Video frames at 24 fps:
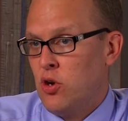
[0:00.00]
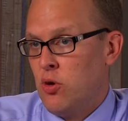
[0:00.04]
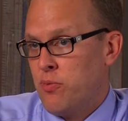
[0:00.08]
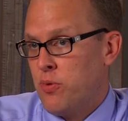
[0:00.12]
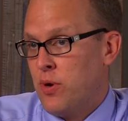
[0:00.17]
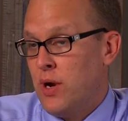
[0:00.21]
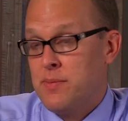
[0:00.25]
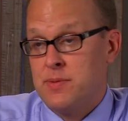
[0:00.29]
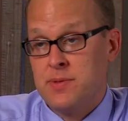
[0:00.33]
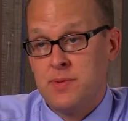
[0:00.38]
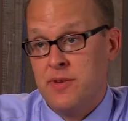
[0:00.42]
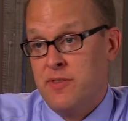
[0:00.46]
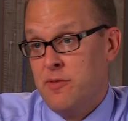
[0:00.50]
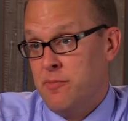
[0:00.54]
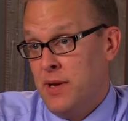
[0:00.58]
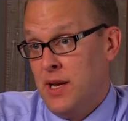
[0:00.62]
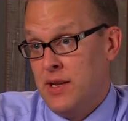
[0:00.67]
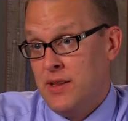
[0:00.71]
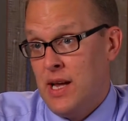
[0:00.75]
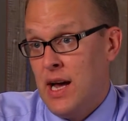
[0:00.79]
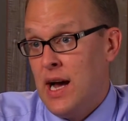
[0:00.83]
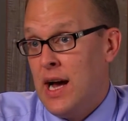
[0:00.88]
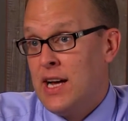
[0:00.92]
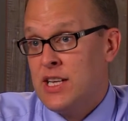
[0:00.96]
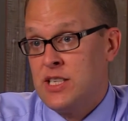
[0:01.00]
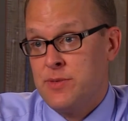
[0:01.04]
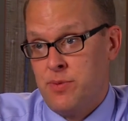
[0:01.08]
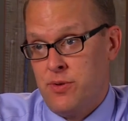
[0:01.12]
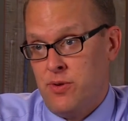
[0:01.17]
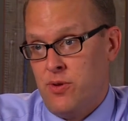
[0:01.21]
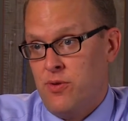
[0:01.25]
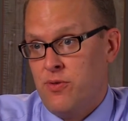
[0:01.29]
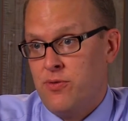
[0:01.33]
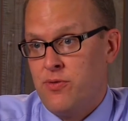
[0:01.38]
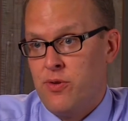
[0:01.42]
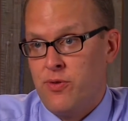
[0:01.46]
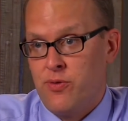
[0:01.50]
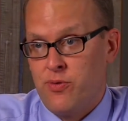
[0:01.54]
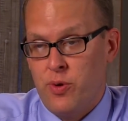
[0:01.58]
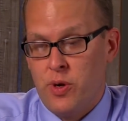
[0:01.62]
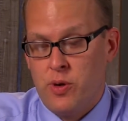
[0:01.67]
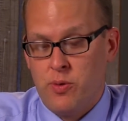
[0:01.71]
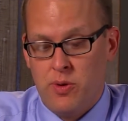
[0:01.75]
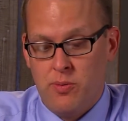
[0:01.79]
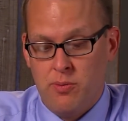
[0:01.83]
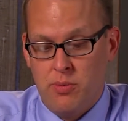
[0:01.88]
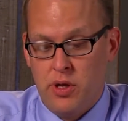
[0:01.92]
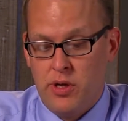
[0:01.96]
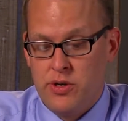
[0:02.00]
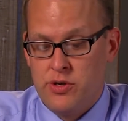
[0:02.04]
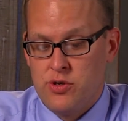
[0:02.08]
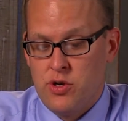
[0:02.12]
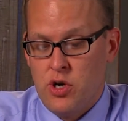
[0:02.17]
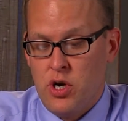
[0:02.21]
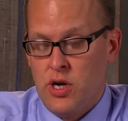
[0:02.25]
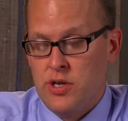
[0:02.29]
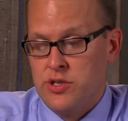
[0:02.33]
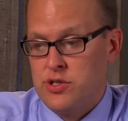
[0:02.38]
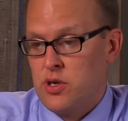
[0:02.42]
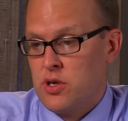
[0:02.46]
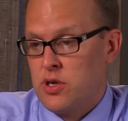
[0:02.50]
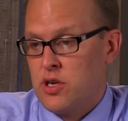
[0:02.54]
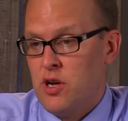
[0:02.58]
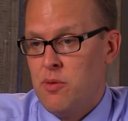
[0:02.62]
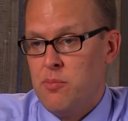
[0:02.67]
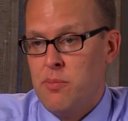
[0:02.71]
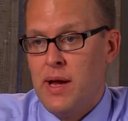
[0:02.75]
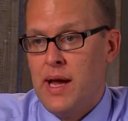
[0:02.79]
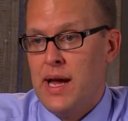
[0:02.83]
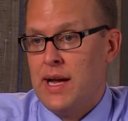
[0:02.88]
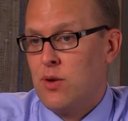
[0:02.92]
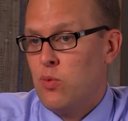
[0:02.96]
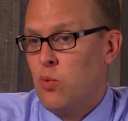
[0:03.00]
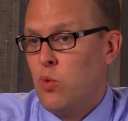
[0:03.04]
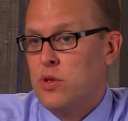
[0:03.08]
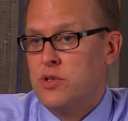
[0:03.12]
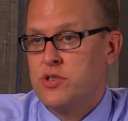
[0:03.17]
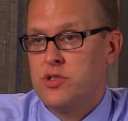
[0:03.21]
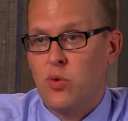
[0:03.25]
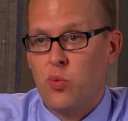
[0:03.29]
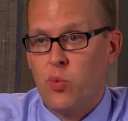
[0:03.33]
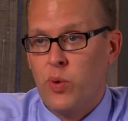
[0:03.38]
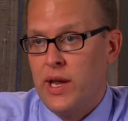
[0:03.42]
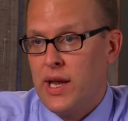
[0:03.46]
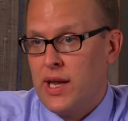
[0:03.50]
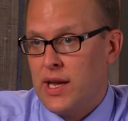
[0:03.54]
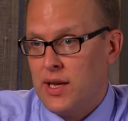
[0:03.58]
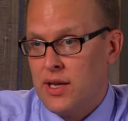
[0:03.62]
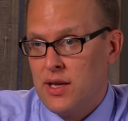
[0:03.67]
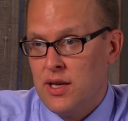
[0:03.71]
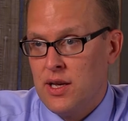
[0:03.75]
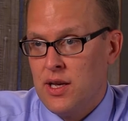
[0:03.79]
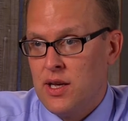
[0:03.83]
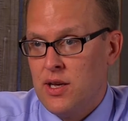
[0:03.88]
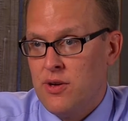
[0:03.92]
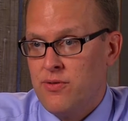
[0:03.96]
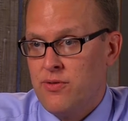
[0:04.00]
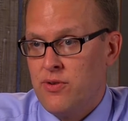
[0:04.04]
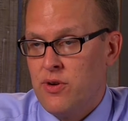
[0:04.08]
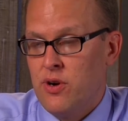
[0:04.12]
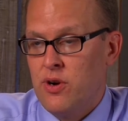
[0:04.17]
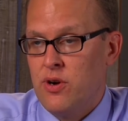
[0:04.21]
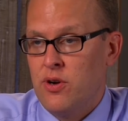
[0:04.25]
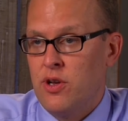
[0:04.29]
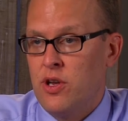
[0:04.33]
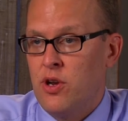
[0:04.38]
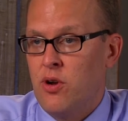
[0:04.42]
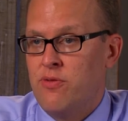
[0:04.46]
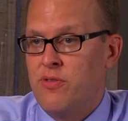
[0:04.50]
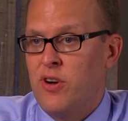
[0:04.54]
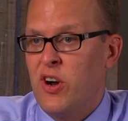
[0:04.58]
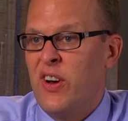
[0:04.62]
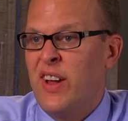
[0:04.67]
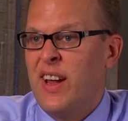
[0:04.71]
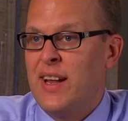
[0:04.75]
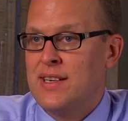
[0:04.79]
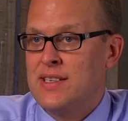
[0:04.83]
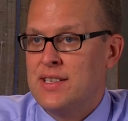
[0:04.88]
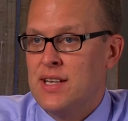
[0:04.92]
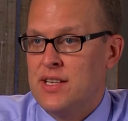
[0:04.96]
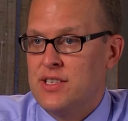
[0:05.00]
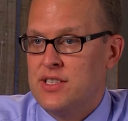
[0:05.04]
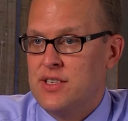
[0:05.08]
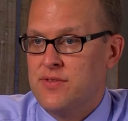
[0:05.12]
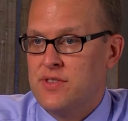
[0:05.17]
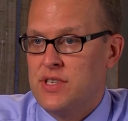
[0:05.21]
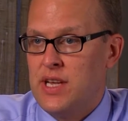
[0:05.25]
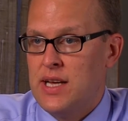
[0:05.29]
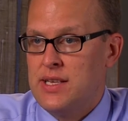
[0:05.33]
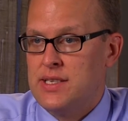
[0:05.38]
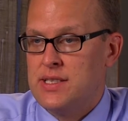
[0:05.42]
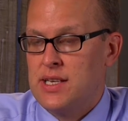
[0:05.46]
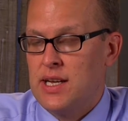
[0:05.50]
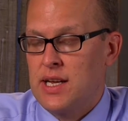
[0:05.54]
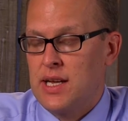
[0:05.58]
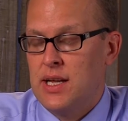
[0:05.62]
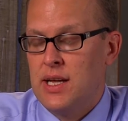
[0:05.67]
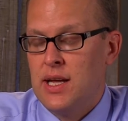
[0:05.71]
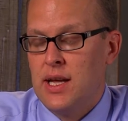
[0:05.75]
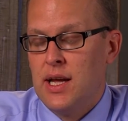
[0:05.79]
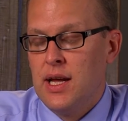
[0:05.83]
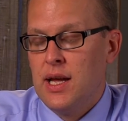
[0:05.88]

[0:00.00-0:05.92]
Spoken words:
perhaps even be in the hospital for frequent blood draws or come back once a week for very intensive testing.